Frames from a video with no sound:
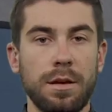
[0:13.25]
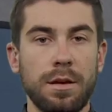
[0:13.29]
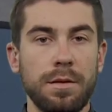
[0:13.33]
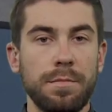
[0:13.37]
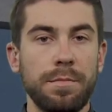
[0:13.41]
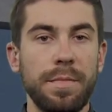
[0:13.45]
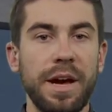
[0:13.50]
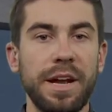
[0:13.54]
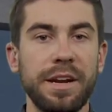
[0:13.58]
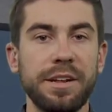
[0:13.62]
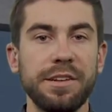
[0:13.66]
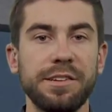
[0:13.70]

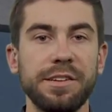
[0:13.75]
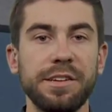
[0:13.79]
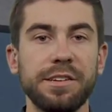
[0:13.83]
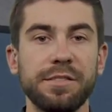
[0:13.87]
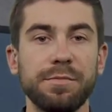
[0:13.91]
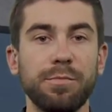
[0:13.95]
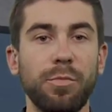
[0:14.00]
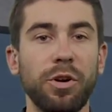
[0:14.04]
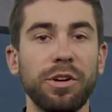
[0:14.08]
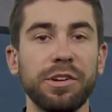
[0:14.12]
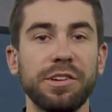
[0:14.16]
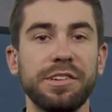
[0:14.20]
Maddie, since
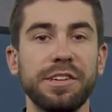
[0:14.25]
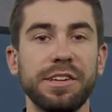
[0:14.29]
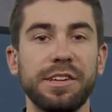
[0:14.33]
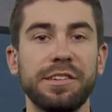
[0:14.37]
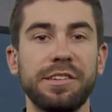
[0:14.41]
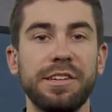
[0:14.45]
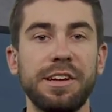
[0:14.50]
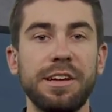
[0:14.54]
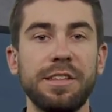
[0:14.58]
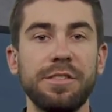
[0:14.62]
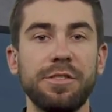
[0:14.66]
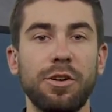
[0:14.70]
March
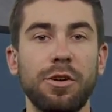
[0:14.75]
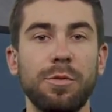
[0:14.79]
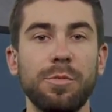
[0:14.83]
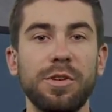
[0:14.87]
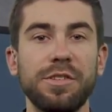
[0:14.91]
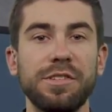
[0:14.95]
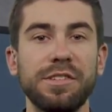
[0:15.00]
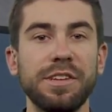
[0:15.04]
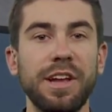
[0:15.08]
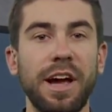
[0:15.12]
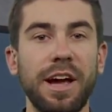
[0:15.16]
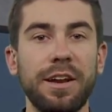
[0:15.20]
16th,
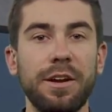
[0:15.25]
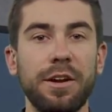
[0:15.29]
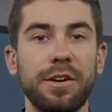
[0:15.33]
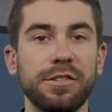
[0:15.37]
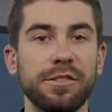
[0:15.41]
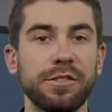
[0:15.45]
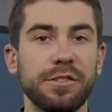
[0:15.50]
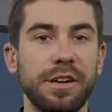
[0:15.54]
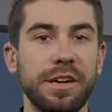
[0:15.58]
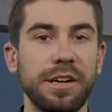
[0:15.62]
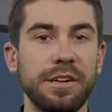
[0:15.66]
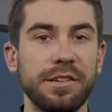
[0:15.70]
almost
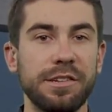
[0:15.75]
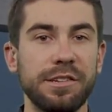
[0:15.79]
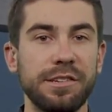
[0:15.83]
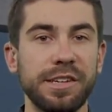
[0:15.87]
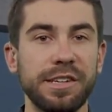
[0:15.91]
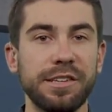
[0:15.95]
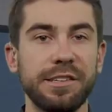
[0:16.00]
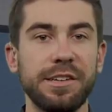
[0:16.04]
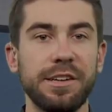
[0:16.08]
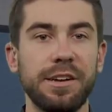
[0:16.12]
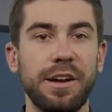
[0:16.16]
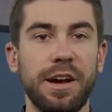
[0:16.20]

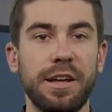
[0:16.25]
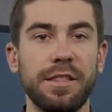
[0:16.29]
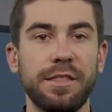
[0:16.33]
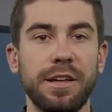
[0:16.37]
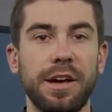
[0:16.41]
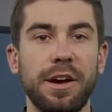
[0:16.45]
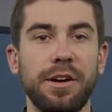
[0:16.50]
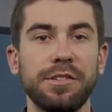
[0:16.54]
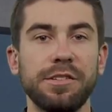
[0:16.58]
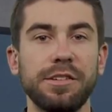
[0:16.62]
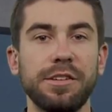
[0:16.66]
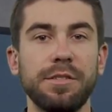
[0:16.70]

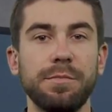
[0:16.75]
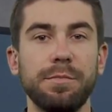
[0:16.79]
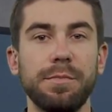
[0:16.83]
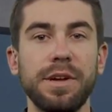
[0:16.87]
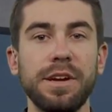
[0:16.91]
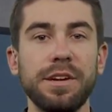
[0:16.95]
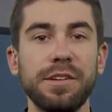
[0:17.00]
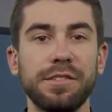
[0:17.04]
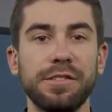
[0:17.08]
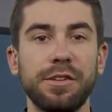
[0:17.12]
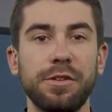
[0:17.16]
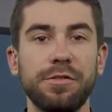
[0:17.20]
969,000
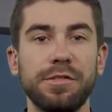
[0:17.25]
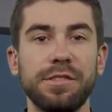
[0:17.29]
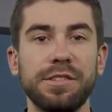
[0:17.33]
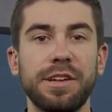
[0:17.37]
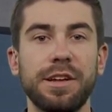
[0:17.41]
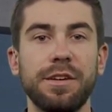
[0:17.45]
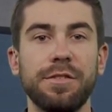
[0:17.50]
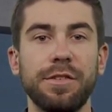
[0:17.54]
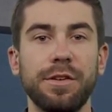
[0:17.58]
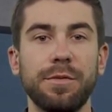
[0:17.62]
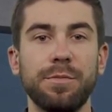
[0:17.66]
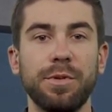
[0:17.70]
Minnesotans
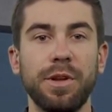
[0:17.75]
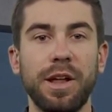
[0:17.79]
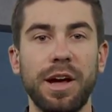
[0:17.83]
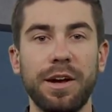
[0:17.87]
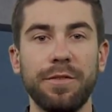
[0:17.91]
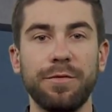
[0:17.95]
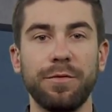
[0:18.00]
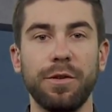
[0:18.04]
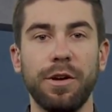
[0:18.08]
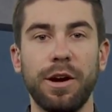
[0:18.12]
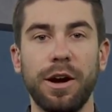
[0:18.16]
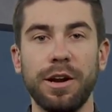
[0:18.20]
have applied
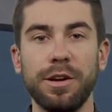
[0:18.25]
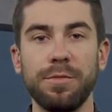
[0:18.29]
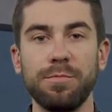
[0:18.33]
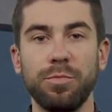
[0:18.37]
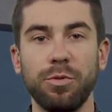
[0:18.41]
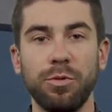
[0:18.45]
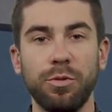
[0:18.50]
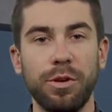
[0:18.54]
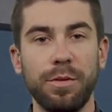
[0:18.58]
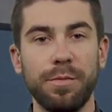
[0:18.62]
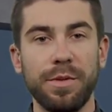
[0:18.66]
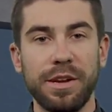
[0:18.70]
for
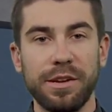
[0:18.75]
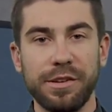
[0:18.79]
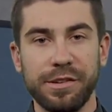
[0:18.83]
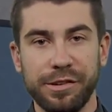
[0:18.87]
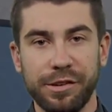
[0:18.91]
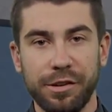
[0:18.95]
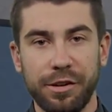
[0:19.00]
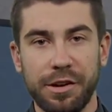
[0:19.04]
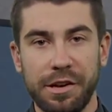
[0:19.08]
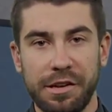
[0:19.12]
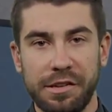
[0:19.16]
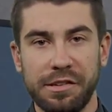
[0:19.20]
unemployment
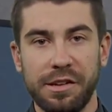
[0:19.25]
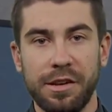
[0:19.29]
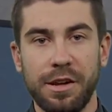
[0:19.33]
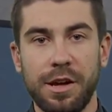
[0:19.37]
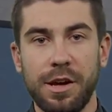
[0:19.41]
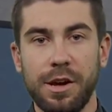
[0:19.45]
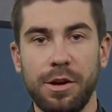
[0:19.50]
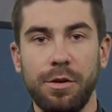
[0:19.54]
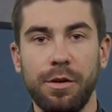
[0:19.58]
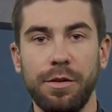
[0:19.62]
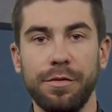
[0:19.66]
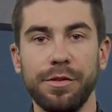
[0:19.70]
insurance.
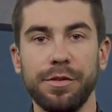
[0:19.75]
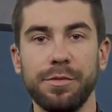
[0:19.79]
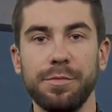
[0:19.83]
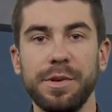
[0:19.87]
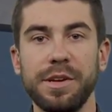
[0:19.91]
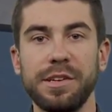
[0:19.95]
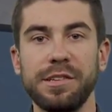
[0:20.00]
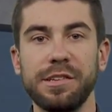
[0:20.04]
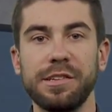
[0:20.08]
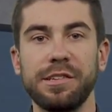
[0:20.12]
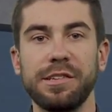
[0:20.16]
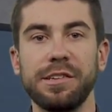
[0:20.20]
However, the
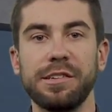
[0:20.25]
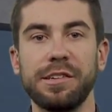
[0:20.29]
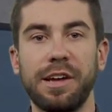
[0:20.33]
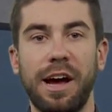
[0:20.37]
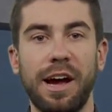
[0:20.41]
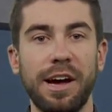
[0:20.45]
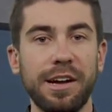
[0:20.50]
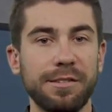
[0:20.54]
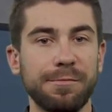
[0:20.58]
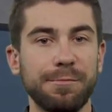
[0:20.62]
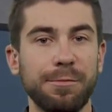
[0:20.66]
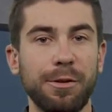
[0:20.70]
businesses
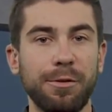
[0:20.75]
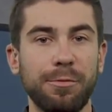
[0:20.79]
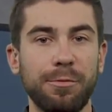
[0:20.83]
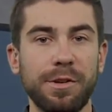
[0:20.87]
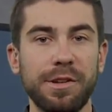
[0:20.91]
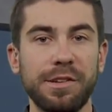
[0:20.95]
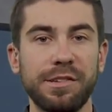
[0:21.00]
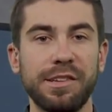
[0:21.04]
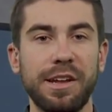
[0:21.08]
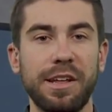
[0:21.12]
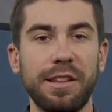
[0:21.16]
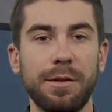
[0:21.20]
I spoke
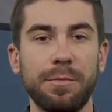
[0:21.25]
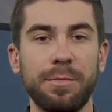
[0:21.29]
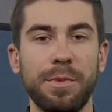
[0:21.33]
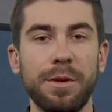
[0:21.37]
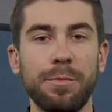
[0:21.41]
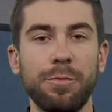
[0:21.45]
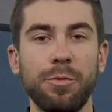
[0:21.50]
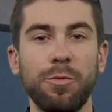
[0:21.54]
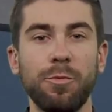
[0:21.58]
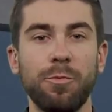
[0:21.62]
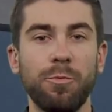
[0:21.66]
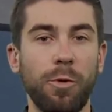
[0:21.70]
with say that
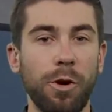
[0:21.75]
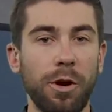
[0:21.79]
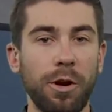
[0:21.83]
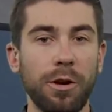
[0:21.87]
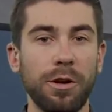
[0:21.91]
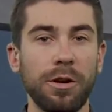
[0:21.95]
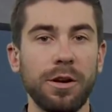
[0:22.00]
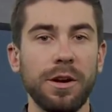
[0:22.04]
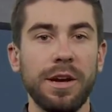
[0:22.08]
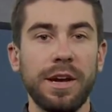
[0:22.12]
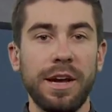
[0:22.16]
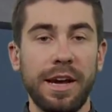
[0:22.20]
people
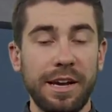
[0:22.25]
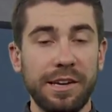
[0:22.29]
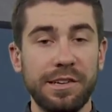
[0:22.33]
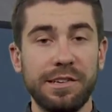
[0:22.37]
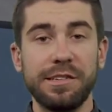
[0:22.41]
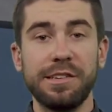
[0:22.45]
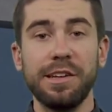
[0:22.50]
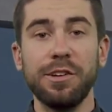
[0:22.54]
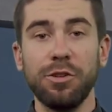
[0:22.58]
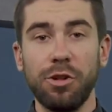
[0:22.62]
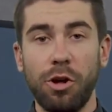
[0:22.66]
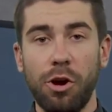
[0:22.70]
were and
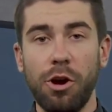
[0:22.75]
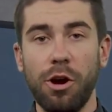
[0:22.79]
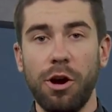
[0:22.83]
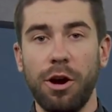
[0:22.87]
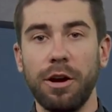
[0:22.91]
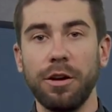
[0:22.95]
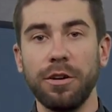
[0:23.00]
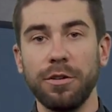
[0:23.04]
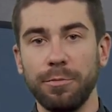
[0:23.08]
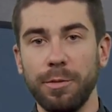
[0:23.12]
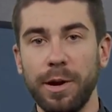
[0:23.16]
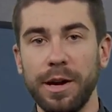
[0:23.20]
still
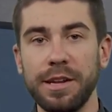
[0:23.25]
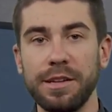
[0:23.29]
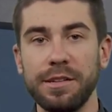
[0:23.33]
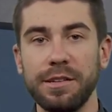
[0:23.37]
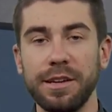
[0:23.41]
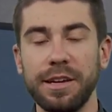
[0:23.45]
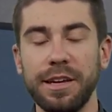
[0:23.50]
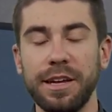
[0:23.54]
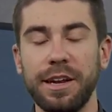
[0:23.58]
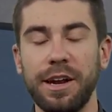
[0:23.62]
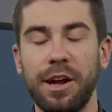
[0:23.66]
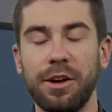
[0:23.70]
are ready to
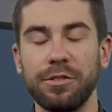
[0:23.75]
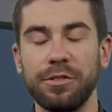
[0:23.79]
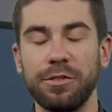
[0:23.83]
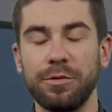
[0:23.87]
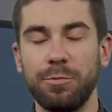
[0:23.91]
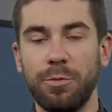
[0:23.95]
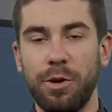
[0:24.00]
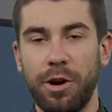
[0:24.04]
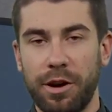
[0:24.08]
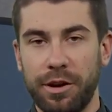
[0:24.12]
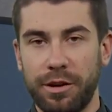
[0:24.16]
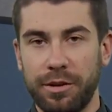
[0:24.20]
get out to
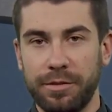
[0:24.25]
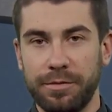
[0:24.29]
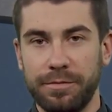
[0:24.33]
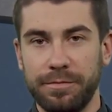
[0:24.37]
work.